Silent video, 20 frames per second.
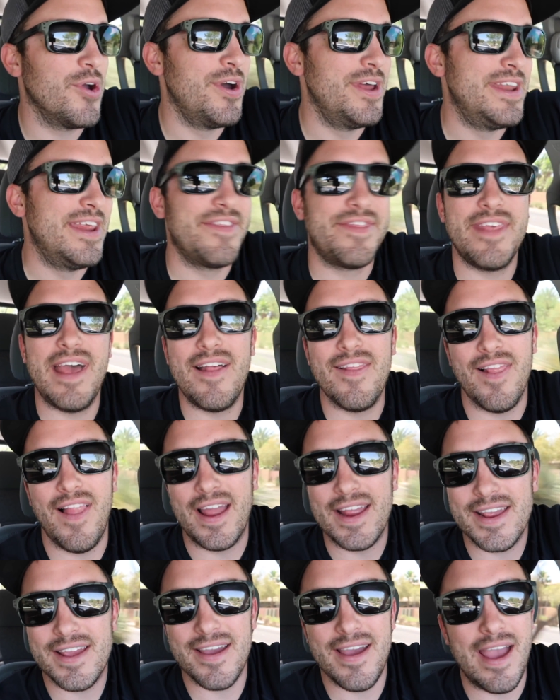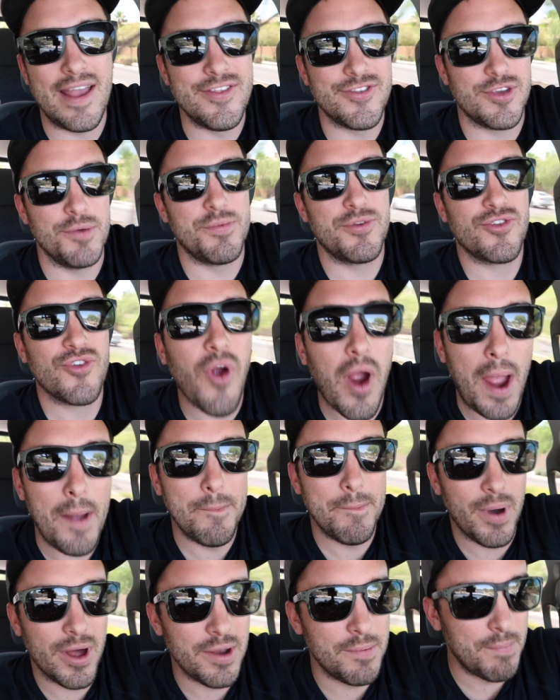go ahead and hit that like and
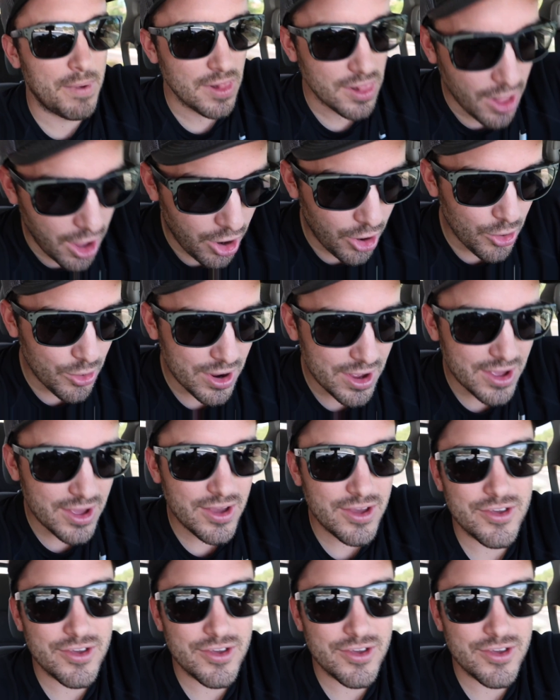subscribe button below